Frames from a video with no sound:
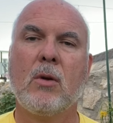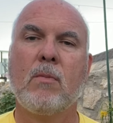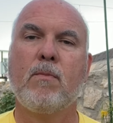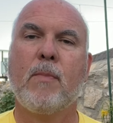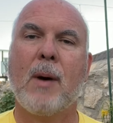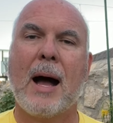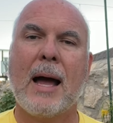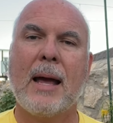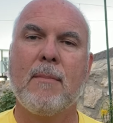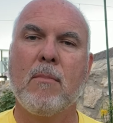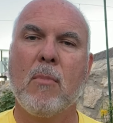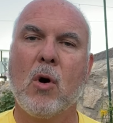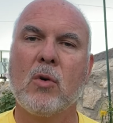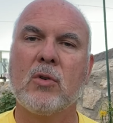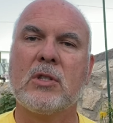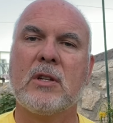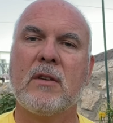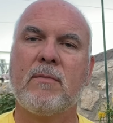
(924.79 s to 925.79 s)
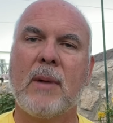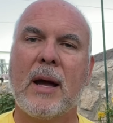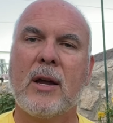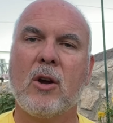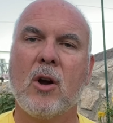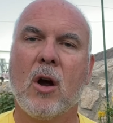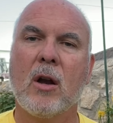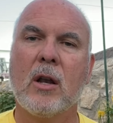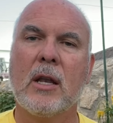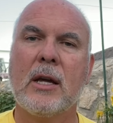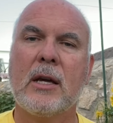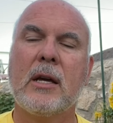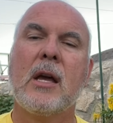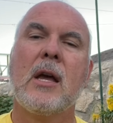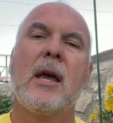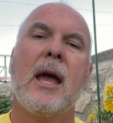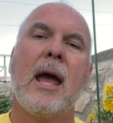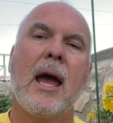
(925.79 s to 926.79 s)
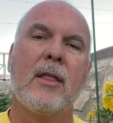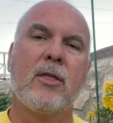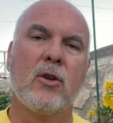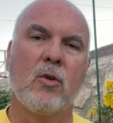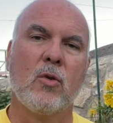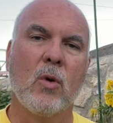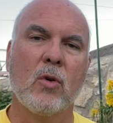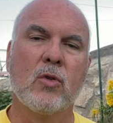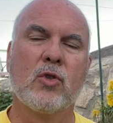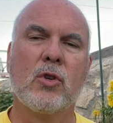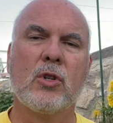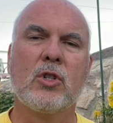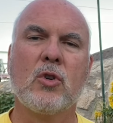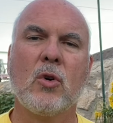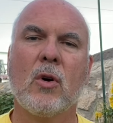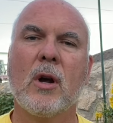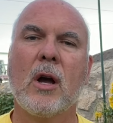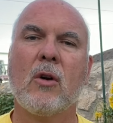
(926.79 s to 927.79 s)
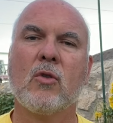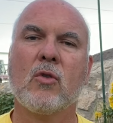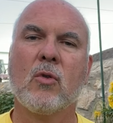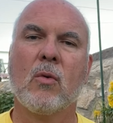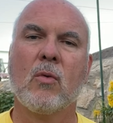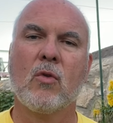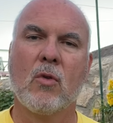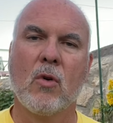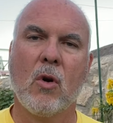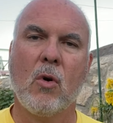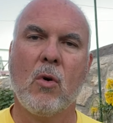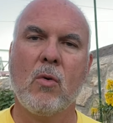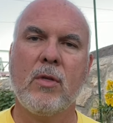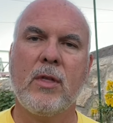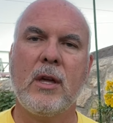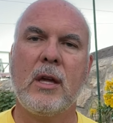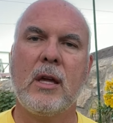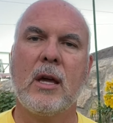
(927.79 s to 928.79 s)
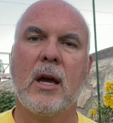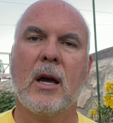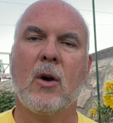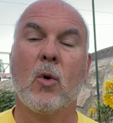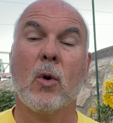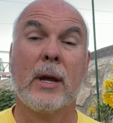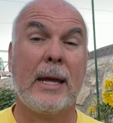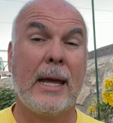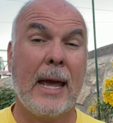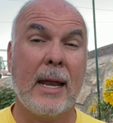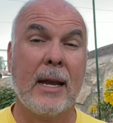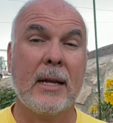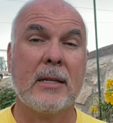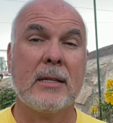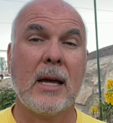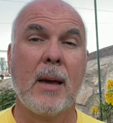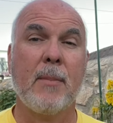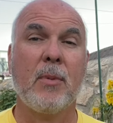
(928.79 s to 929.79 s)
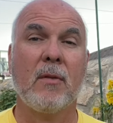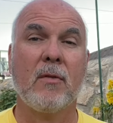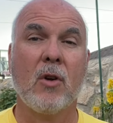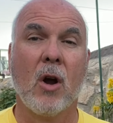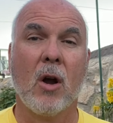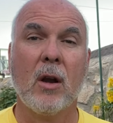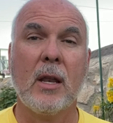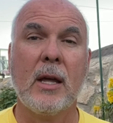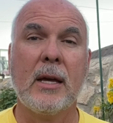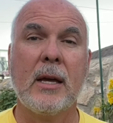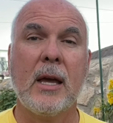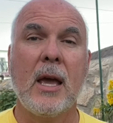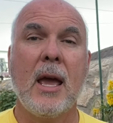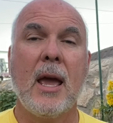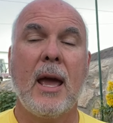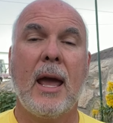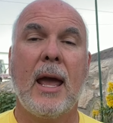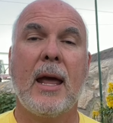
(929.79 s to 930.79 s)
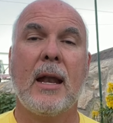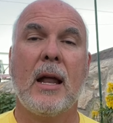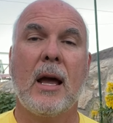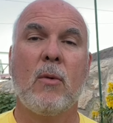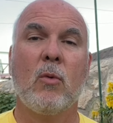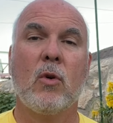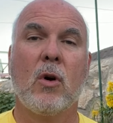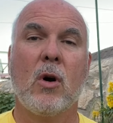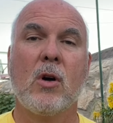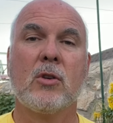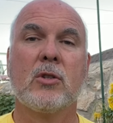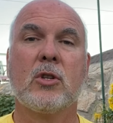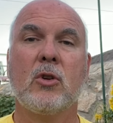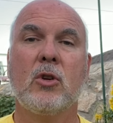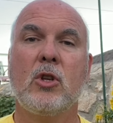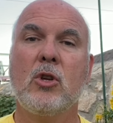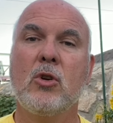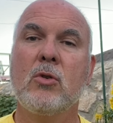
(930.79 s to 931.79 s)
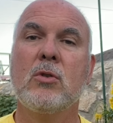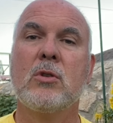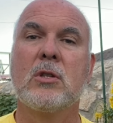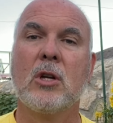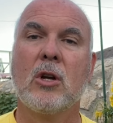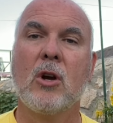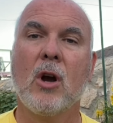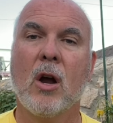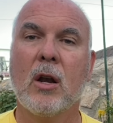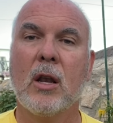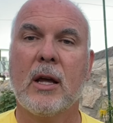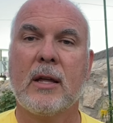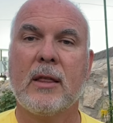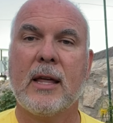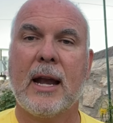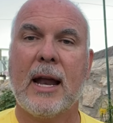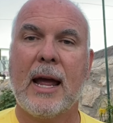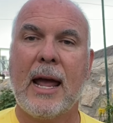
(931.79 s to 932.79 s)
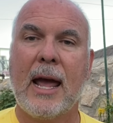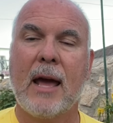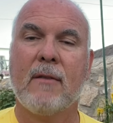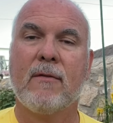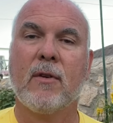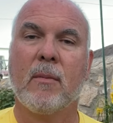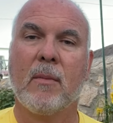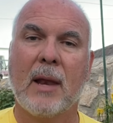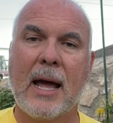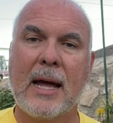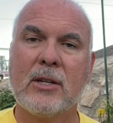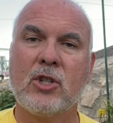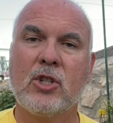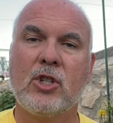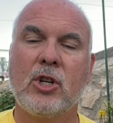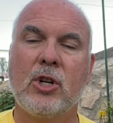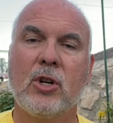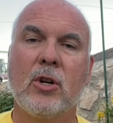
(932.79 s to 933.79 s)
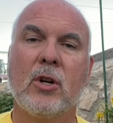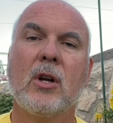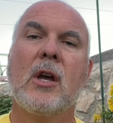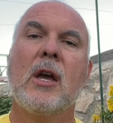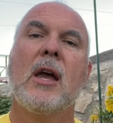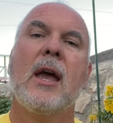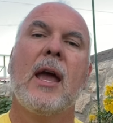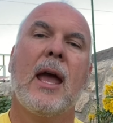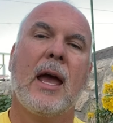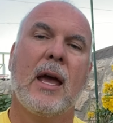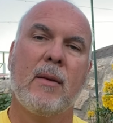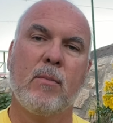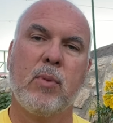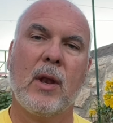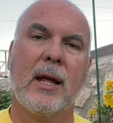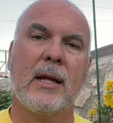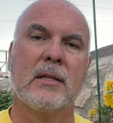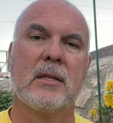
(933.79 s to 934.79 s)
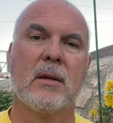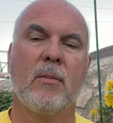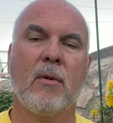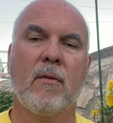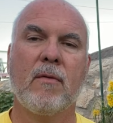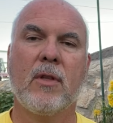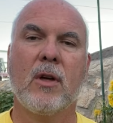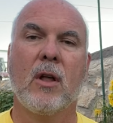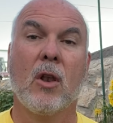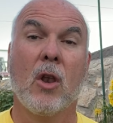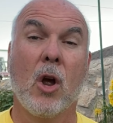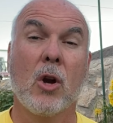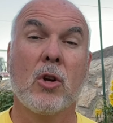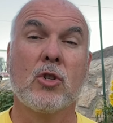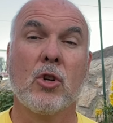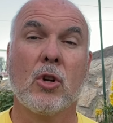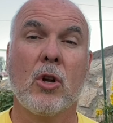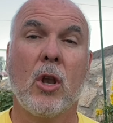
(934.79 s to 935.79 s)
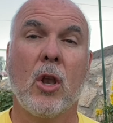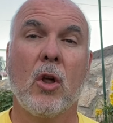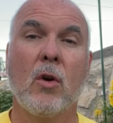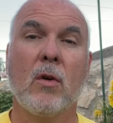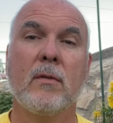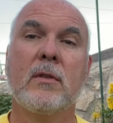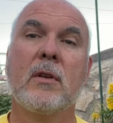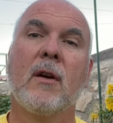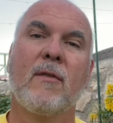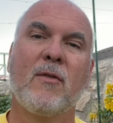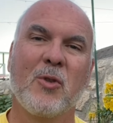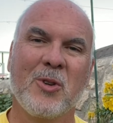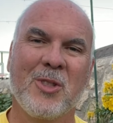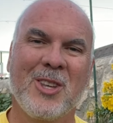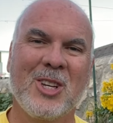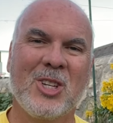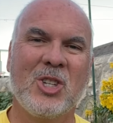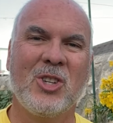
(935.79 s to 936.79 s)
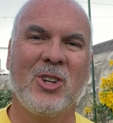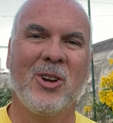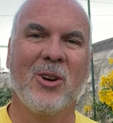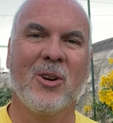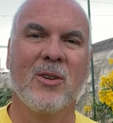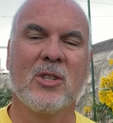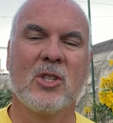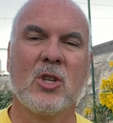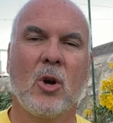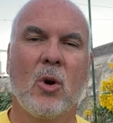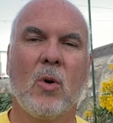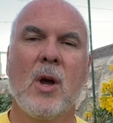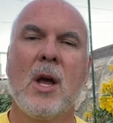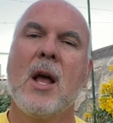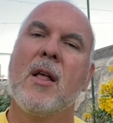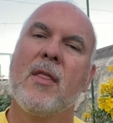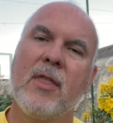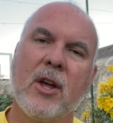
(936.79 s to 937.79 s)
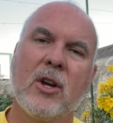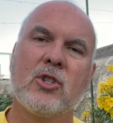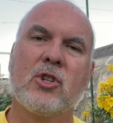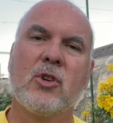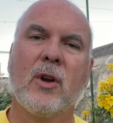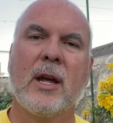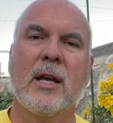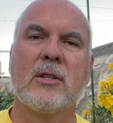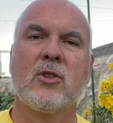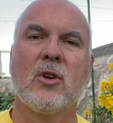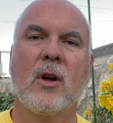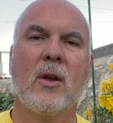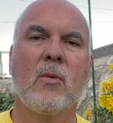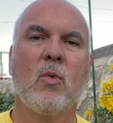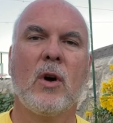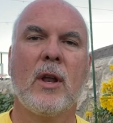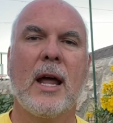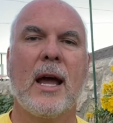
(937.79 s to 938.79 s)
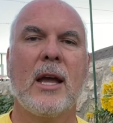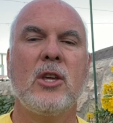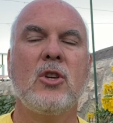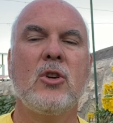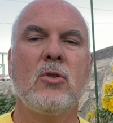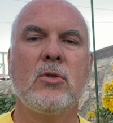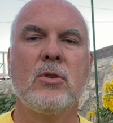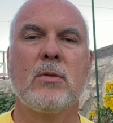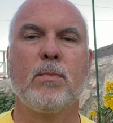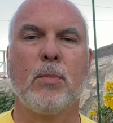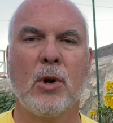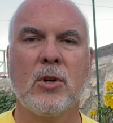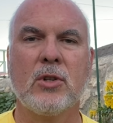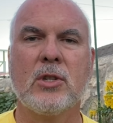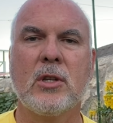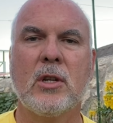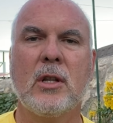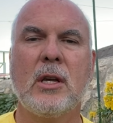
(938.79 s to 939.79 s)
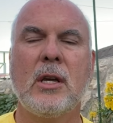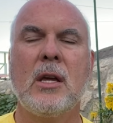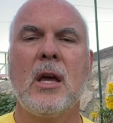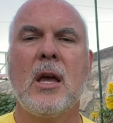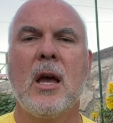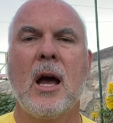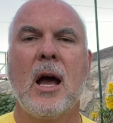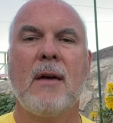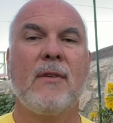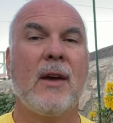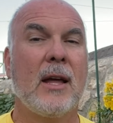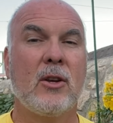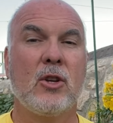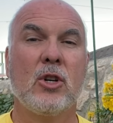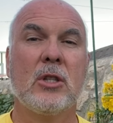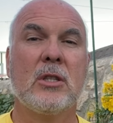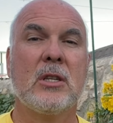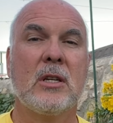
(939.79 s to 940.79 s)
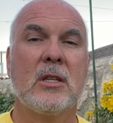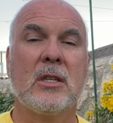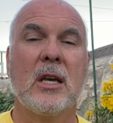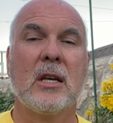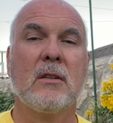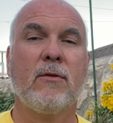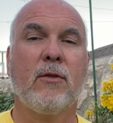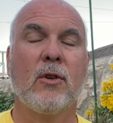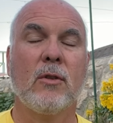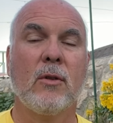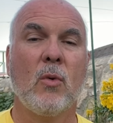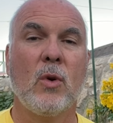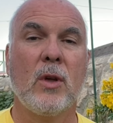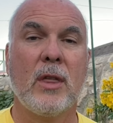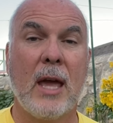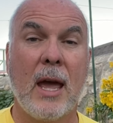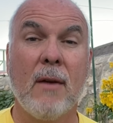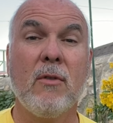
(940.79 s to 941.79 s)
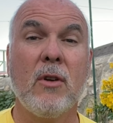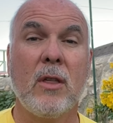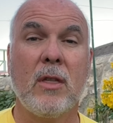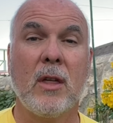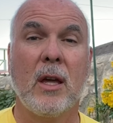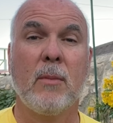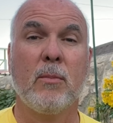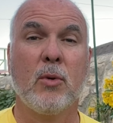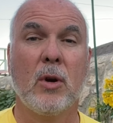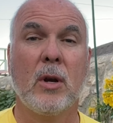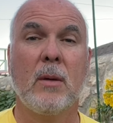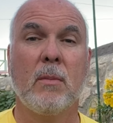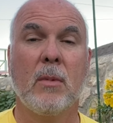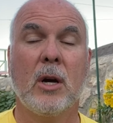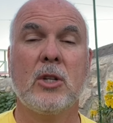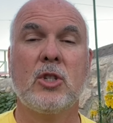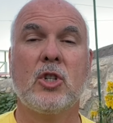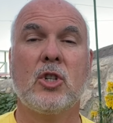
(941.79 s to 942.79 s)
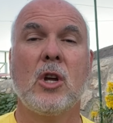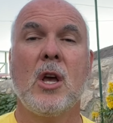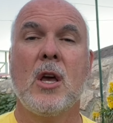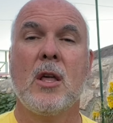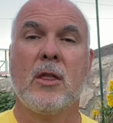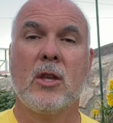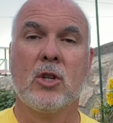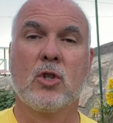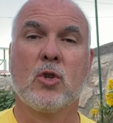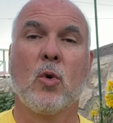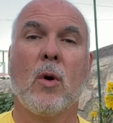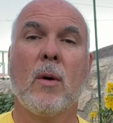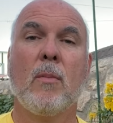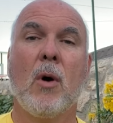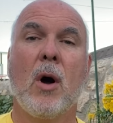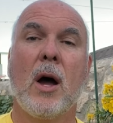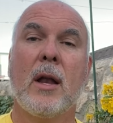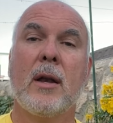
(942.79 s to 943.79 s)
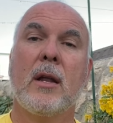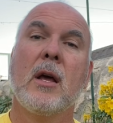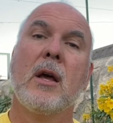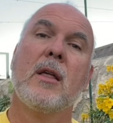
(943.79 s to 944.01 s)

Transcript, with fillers: buy most of my garlic at the grocery store. I'll grow the organic type of garlic, and I will also use the garlic that I had from last year and plant some of the larger cloves for this year. So there's your answer on what I use personally. I've had good success with everything pretty much. The store-bought,